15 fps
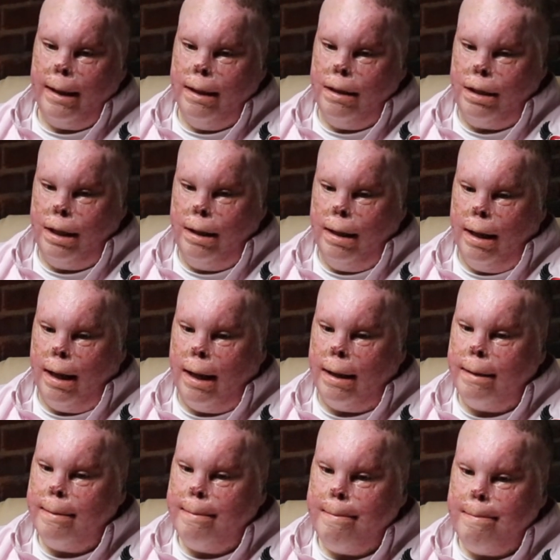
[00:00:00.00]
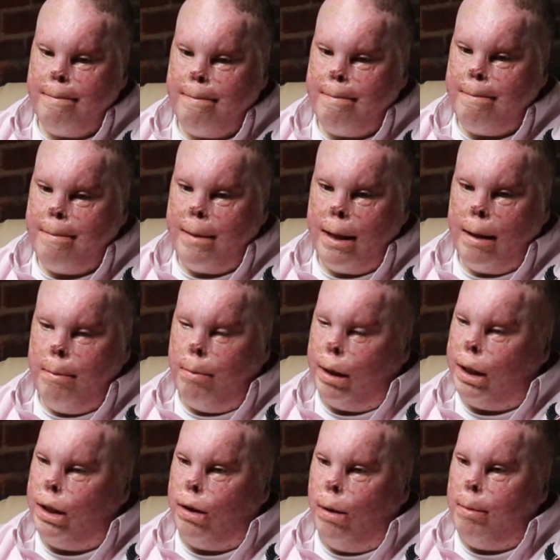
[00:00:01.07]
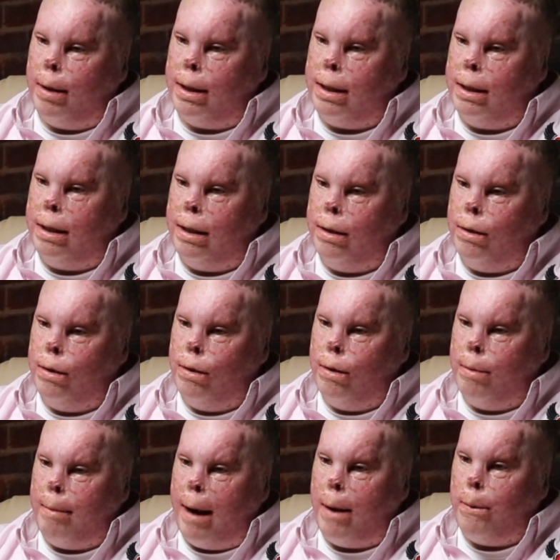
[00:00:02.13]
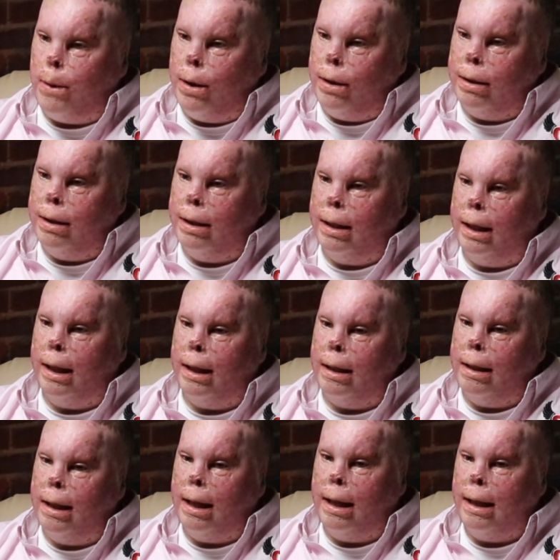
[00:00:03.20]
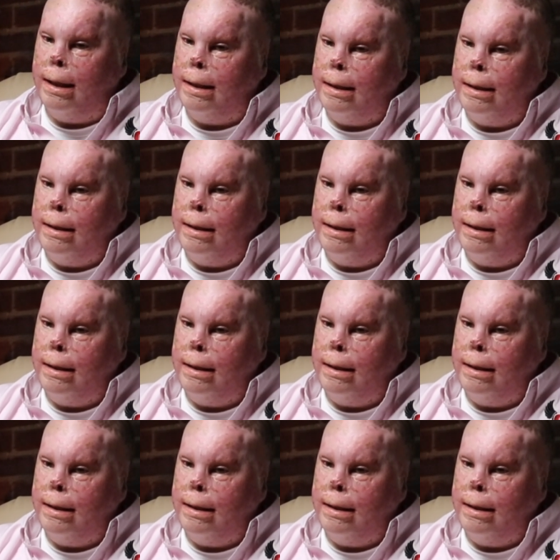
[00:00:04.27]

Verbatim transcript: She uh, brings so much to my world, and uh,